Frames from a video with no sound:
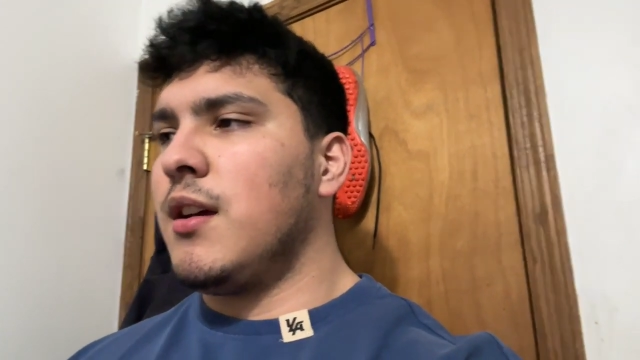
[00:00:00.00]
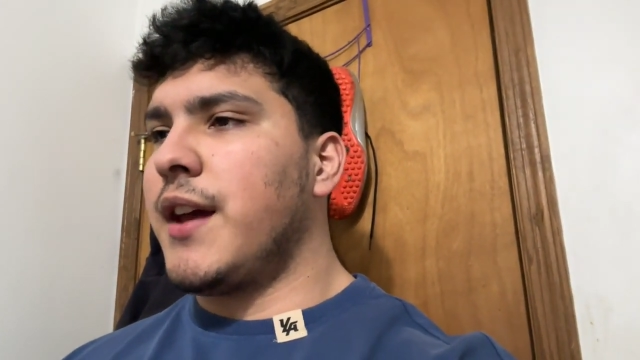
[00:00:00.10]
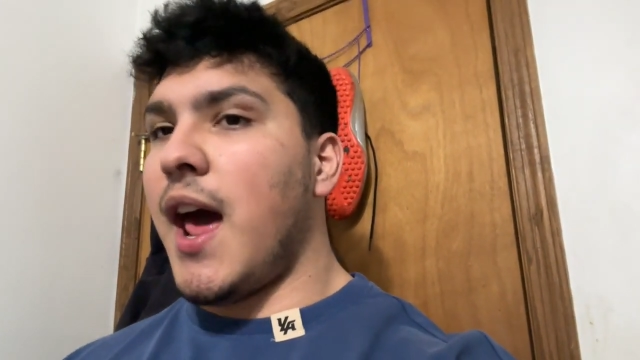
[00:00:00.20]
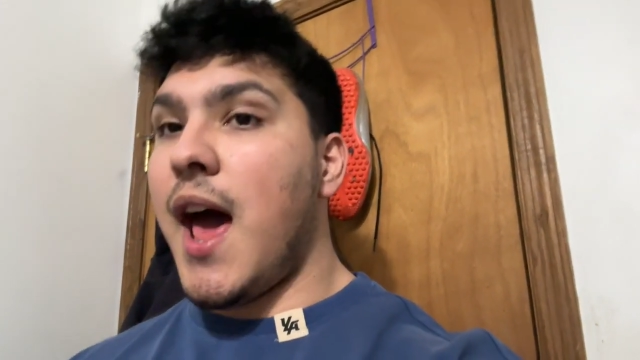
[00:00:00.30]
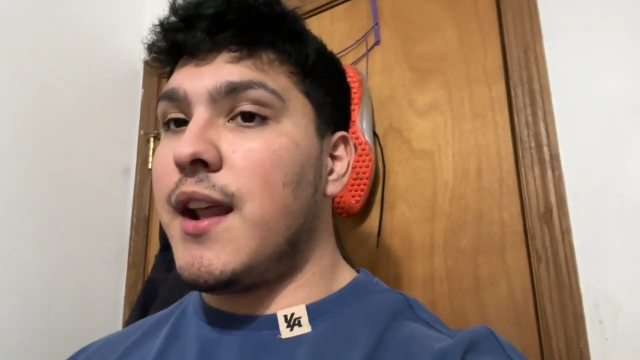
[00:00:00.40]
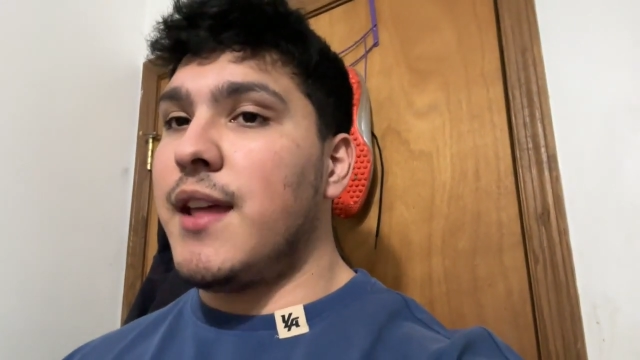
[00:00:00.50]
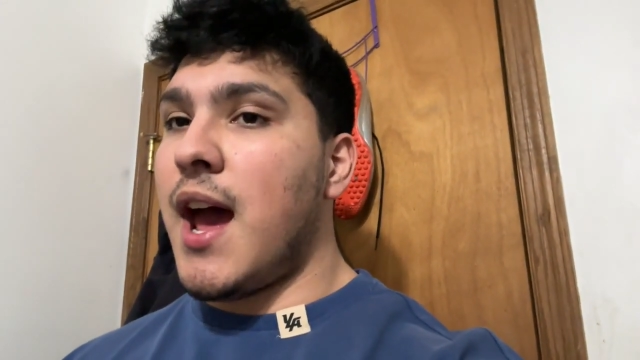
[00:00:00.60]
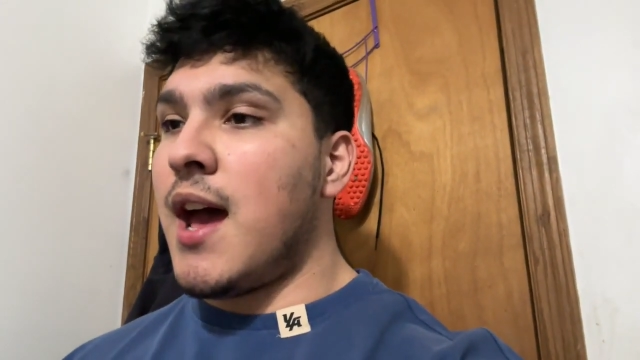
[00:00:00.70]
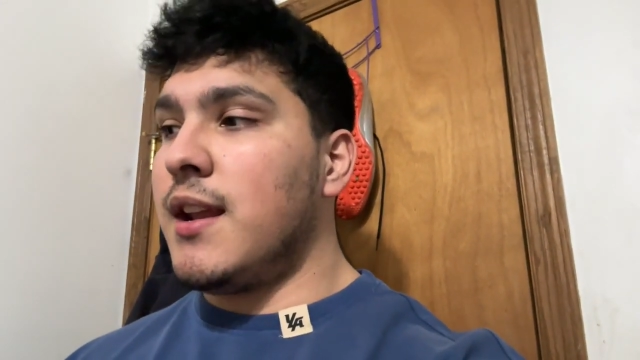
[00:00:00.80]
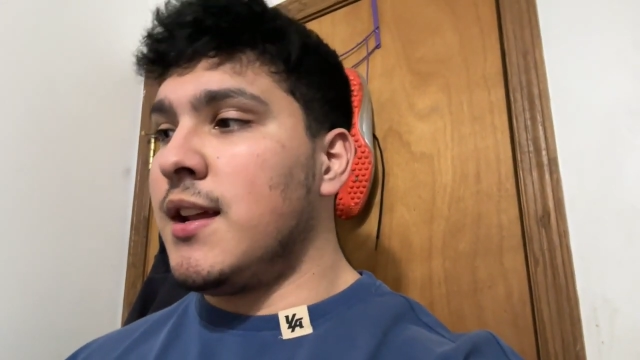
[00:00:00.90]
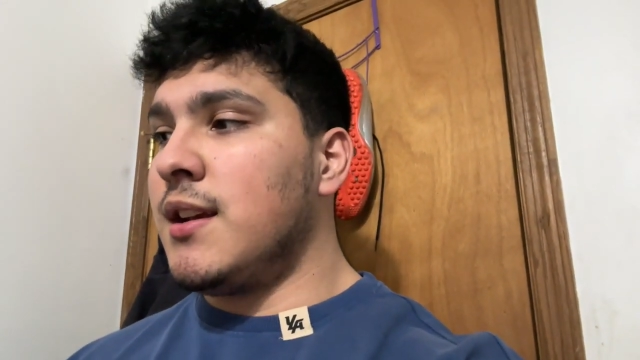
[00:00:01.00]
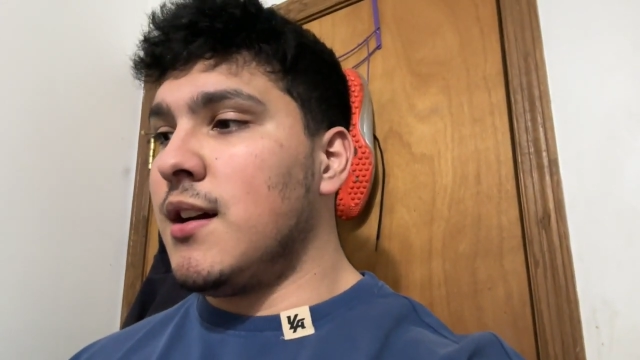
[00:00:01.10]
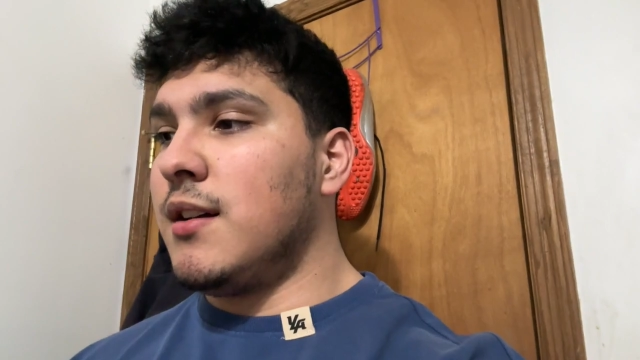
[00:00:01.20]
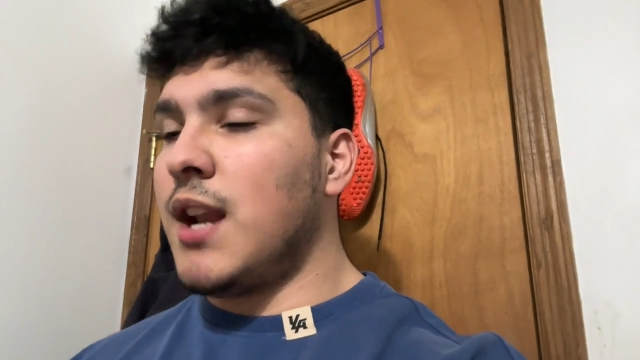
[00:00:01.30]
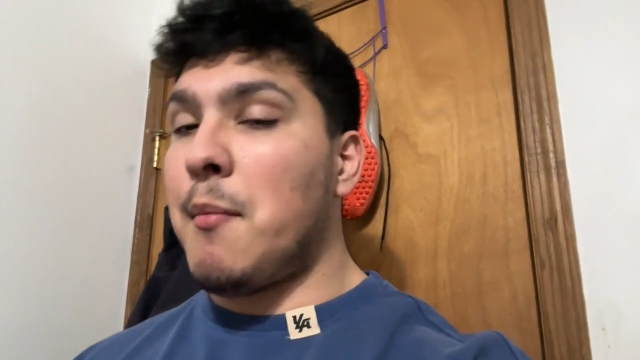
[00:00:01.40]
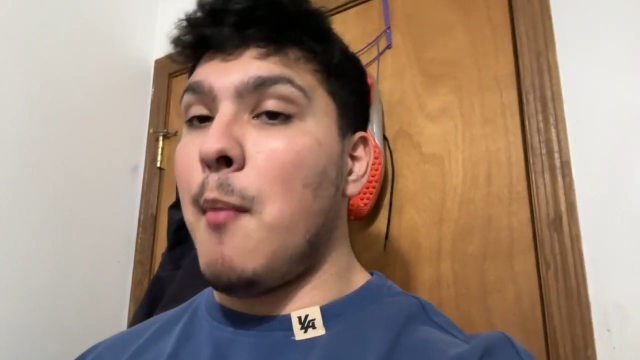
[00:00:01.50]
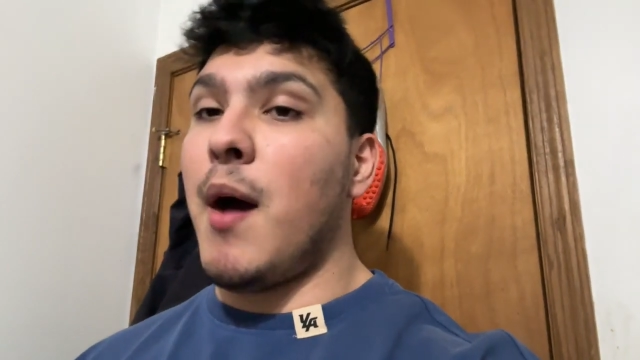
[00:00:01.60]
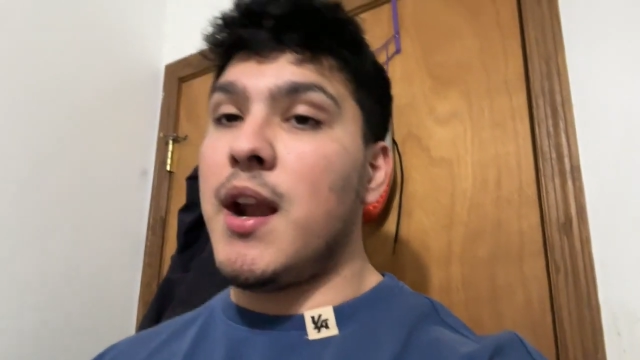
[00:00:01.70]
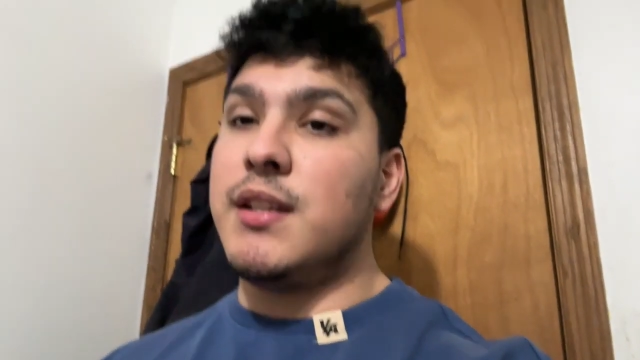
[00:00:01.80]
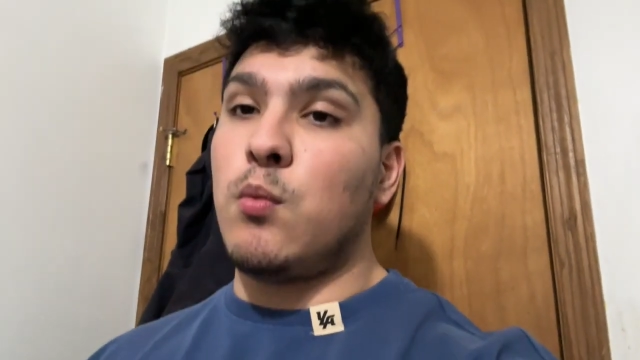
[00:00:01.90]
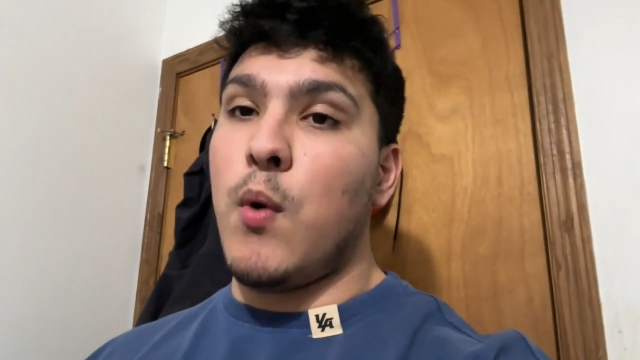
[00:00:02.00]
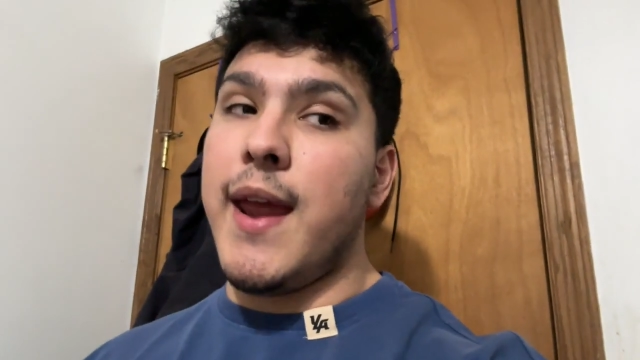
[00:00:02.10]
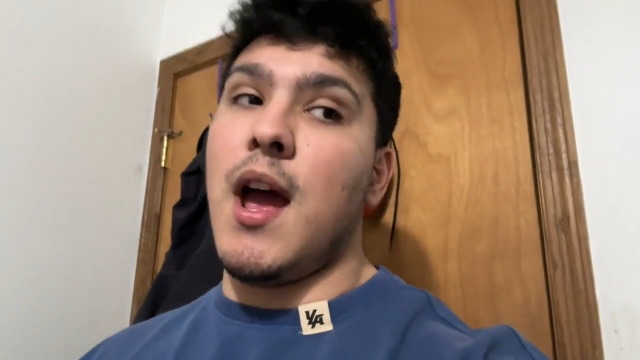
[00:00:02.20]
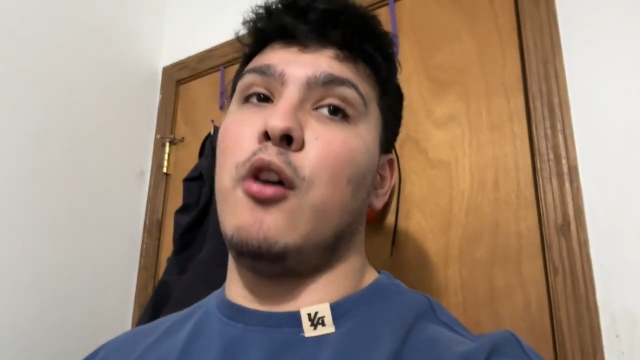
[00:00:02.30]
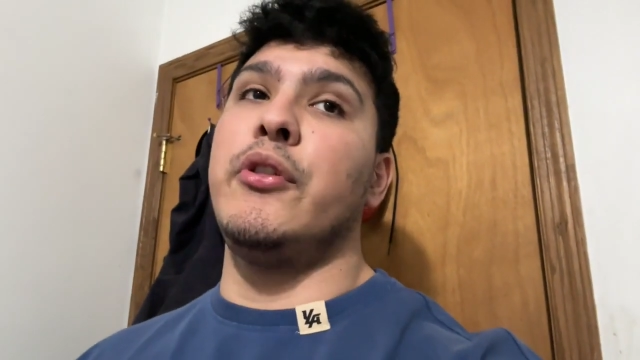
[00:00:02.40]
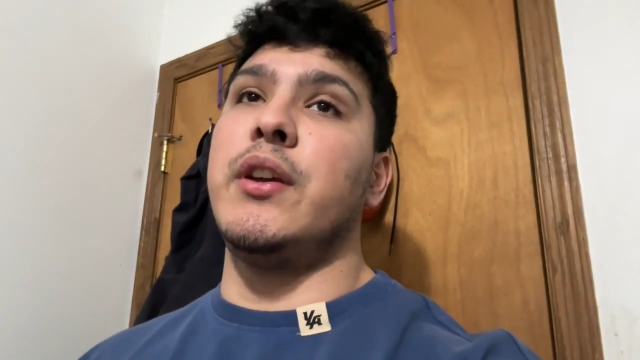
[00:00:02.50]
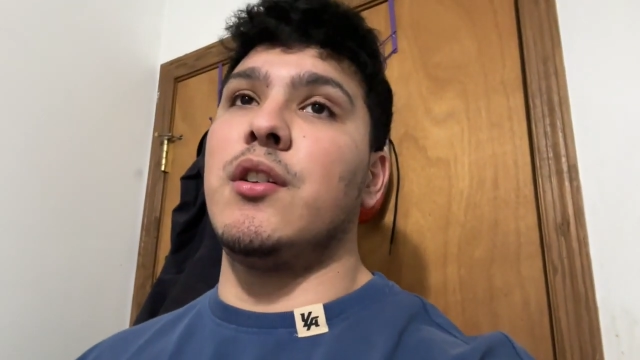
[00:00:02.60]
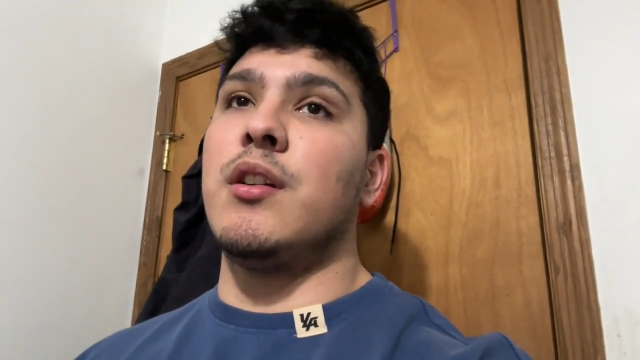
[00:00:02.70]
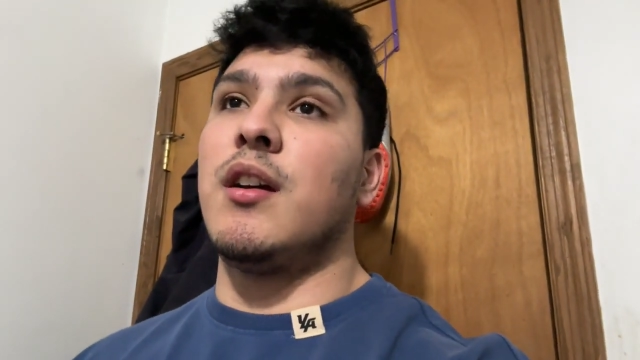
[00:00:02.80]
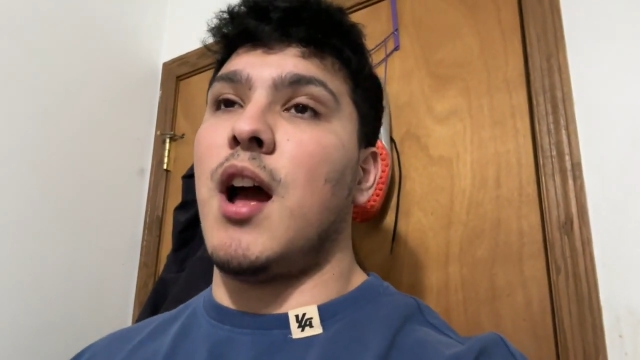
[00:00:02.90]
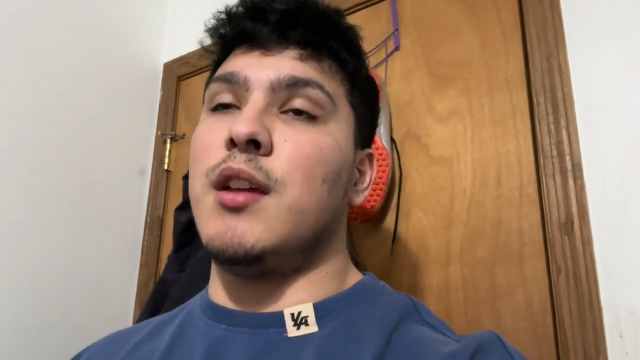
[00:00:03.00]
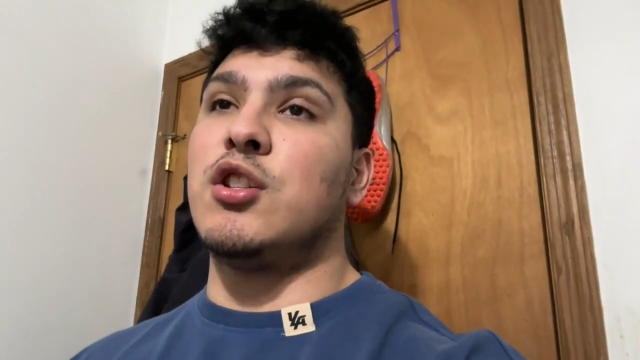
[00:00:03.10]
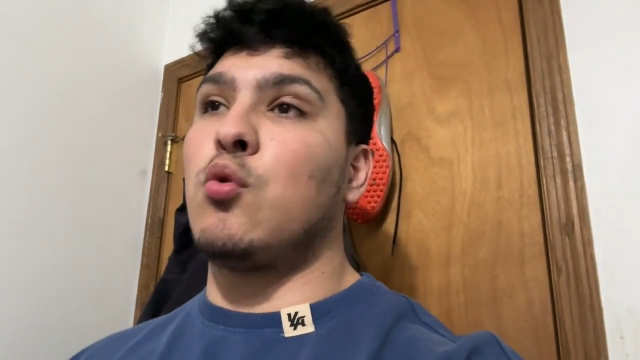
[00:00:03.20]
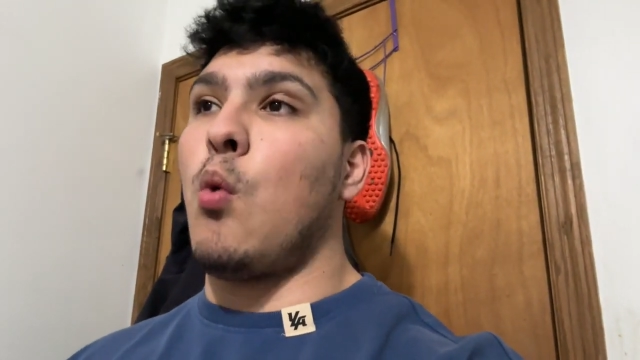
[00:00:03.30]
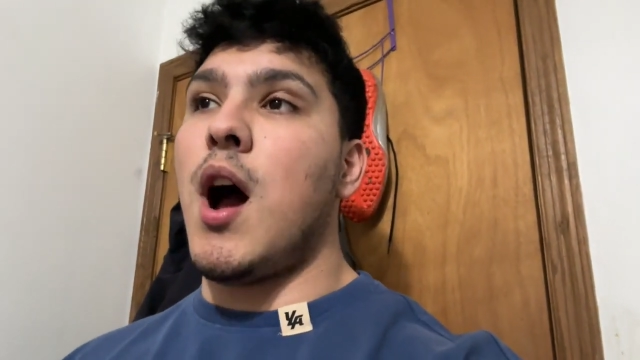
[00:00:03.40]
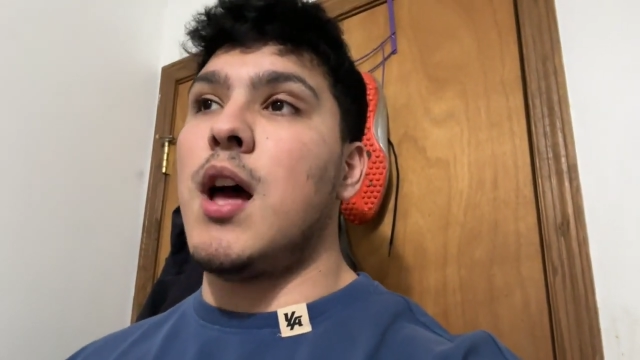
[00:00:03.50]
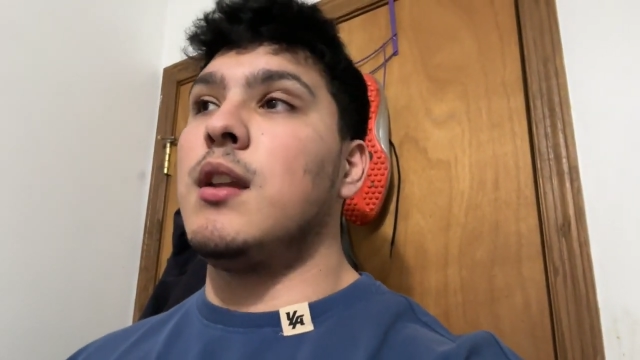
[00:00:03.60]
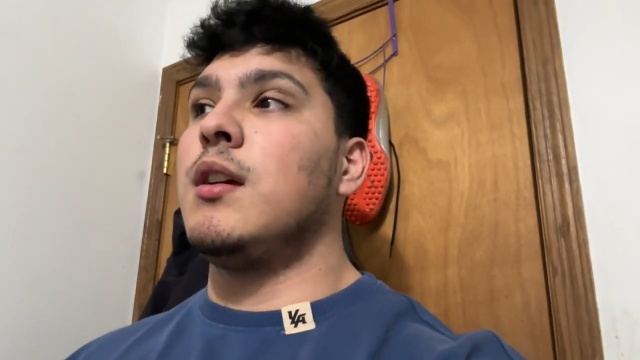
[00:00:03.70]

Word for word: got out of that and uh, now my body's way healthier i squat